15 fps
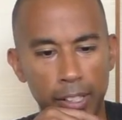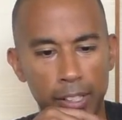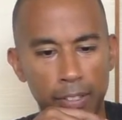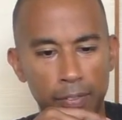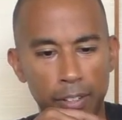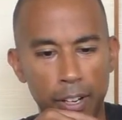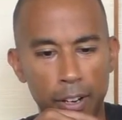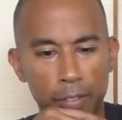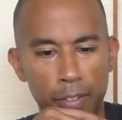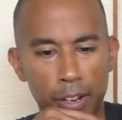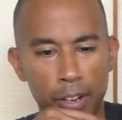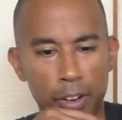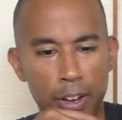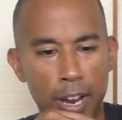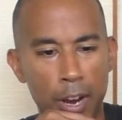It's
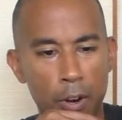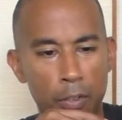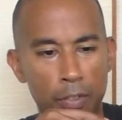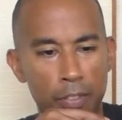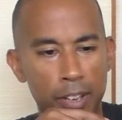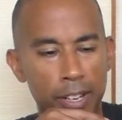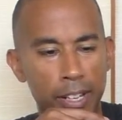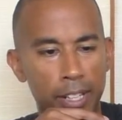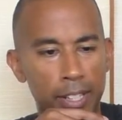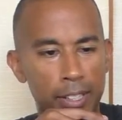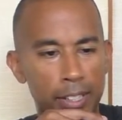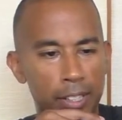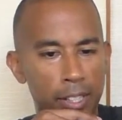very narrow fitting.